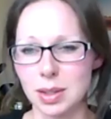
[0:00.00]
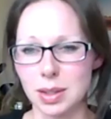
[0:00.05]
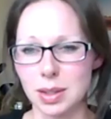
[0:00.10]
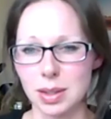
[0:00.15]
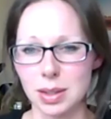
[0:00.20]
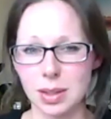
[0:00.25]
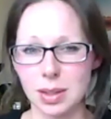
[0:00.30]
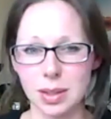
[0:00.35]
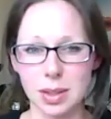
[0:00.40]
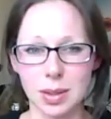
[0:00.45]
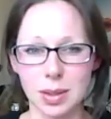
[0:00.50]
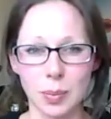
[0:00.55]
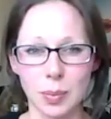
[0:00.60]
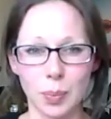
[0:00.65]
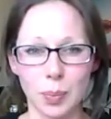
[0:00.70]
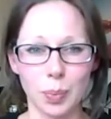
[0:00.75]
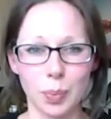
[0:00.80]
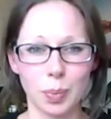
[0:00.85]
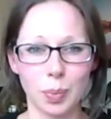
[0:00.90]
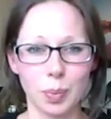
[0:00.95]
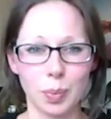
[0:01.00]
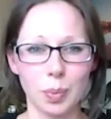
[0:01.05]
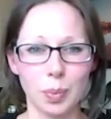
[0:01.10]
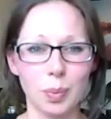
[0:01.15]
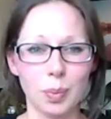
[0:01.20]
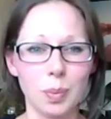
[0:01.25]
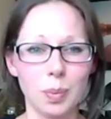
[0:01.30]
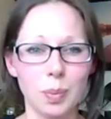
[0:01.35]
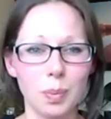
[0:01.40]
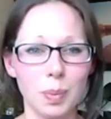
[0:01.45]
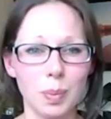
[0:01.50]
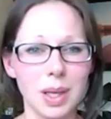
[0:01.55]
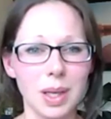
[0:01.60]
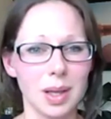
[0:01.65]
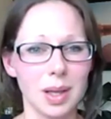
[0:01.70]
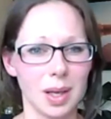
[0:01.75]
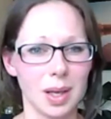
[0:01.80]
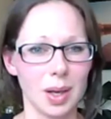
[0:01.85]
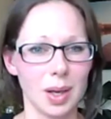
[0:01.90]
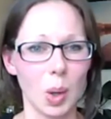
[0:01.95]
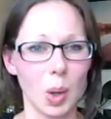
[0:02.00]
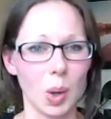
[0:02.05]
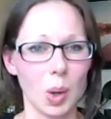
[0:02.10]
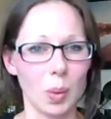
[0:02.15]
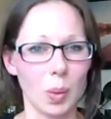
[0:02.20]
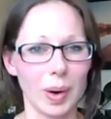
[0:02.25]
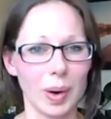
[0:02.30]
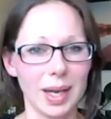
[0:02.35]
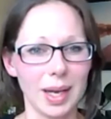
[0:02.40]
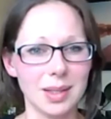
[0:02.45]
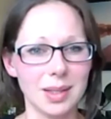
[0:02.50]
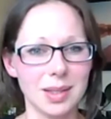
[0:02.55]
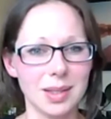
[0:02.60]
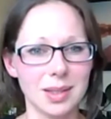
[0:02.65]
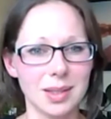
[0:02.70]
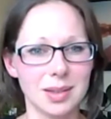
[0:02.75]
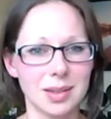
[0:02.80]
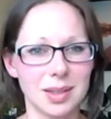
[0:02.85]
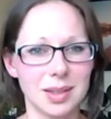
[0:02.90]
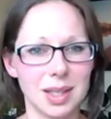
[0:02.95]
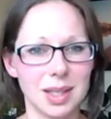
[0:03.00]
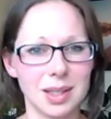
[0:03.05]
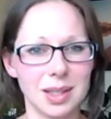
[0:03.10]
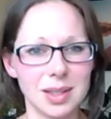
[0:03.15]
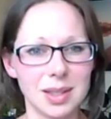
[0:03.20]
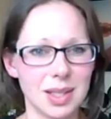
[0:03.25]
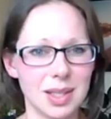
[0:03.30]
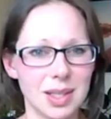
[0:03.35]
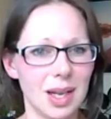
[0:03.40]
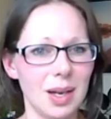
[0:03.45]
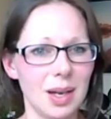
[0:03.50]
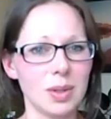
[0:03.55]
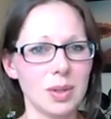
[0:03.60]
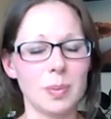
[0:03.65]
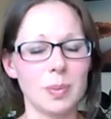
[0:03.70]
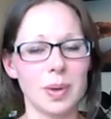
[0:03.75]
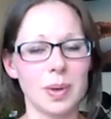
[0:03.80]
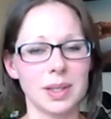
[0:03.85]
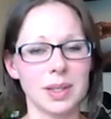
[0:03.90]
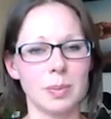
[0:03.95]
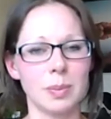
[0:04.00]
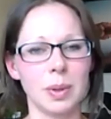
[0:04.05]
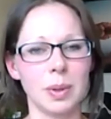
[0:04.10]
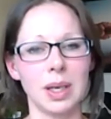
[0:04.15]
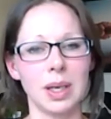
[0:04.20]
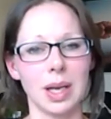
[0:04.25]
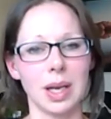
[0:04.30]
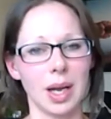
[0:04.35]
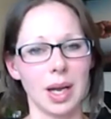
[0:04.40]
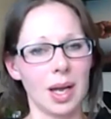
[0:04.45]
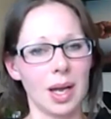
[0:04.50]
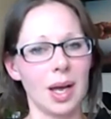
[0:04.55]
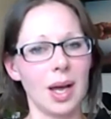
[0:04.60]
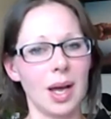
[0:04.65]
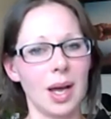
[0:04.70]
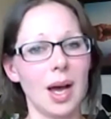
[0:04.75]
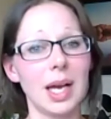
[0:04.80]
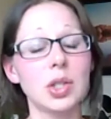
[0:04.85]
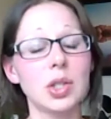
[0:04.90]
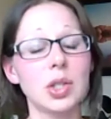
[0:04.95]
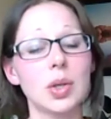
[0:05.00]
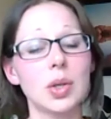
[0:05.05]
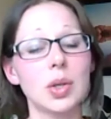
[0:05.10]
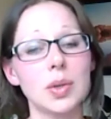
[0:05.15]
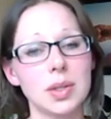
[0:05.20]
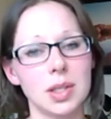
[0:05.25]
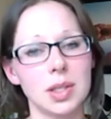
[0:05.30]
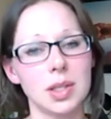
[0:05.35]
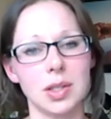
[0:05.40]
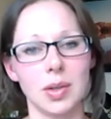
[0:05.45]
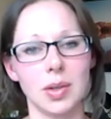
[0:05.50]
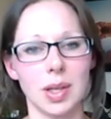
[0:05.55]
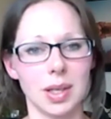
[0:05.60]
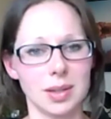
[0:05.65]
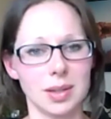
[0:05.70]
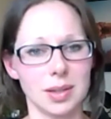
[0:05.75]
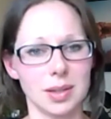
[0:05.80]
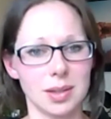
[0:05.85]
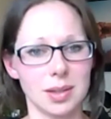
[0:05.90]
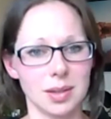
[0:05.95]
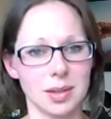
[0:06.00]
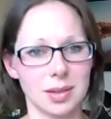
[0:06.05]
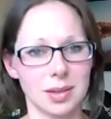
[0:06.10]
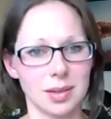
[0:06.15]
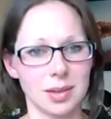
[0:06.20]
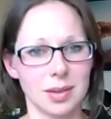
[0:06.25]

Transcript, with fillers: just be the hero, right? and just take responsibility. I chose to do this.